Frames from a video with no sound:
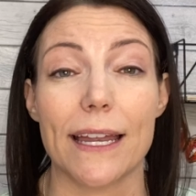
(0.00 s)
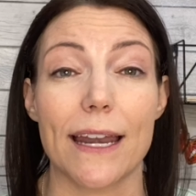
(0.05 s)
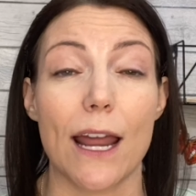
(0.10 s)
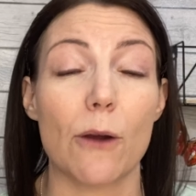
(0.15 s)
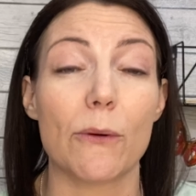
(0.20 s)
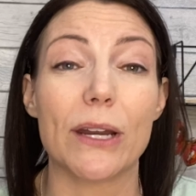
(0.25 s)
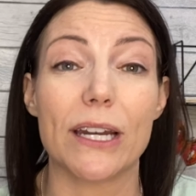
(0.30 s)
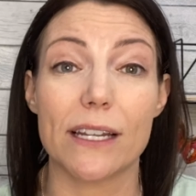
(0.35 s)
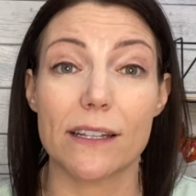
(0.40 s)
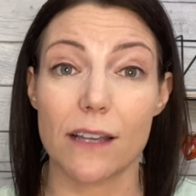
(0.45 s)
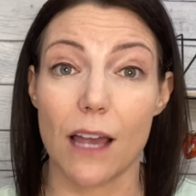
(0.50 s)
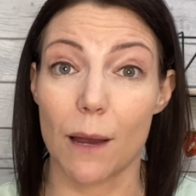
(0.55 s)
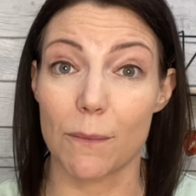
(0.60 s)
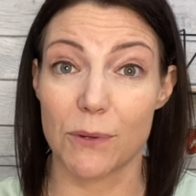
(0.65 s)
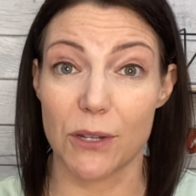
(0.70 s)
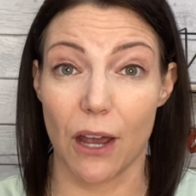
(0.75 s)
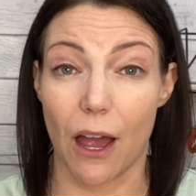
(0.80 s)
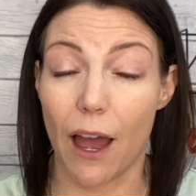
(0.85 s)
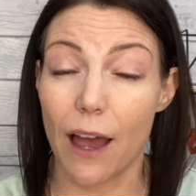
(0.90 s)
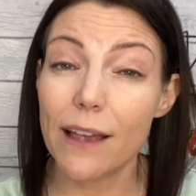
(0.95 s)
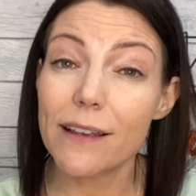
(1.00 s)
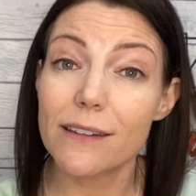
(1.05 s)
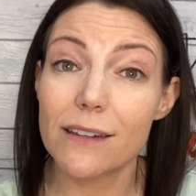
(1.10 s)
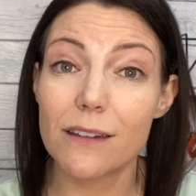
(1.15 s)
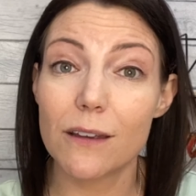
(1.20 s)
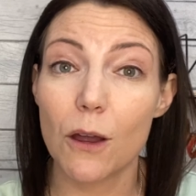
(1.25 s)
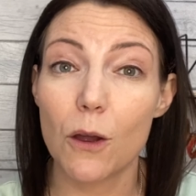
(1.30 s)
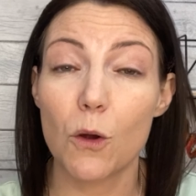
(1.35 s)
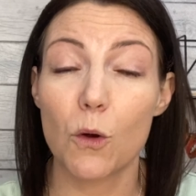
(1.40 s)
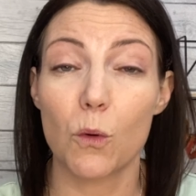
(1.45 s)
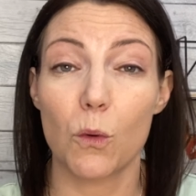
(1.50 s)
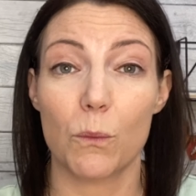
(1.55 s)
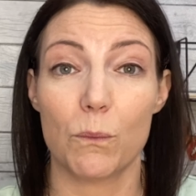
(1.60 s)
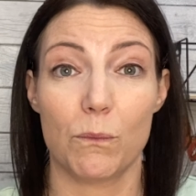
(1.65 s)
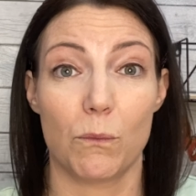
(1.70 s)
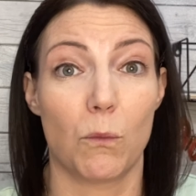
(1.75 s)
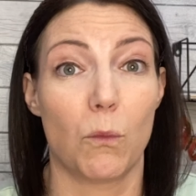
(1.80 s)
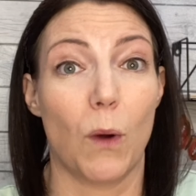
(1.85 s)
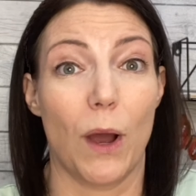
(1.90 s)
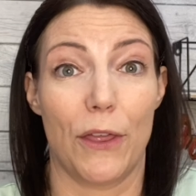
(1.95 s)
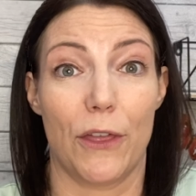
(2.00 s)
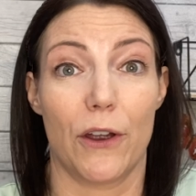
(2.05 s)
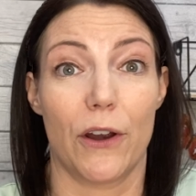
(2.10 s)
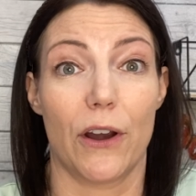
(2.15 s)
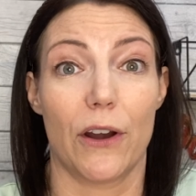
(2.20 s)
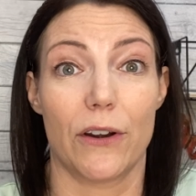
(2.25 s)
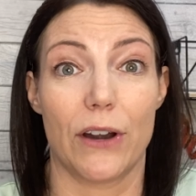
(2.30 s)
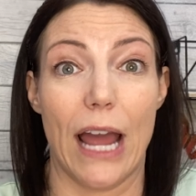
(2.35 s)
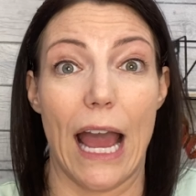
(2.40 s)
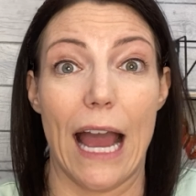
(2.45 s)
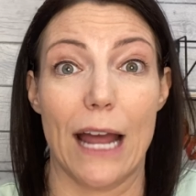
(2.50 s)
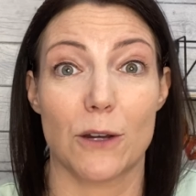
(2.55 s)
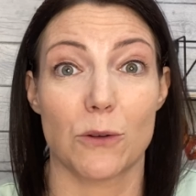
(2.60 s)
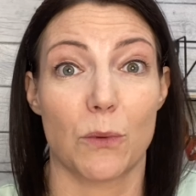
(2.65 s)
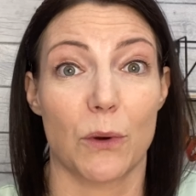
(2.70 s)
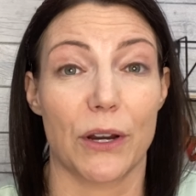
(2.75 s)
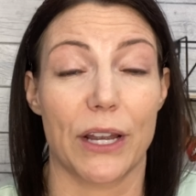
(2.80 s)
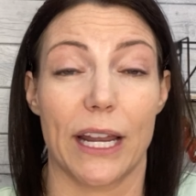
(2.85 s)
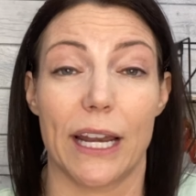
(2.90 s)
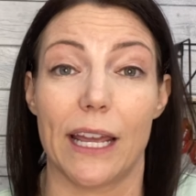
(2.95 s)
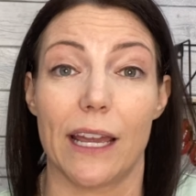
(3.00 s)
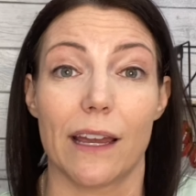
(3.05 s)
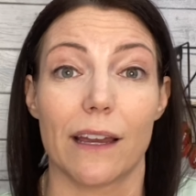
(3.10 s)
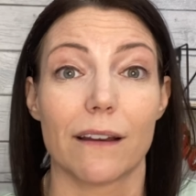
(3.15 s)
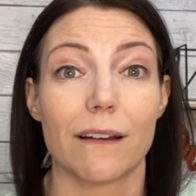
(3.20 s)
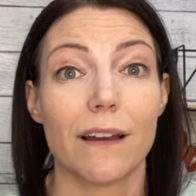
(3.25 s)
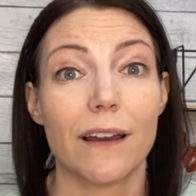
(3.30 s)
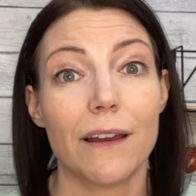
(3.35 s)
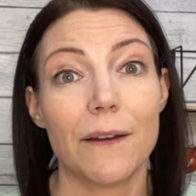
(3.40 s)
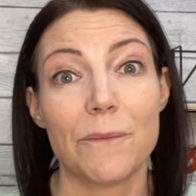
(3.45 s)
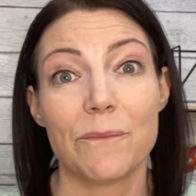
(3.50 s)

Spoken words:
Now, it is up to us whether or not we're getting,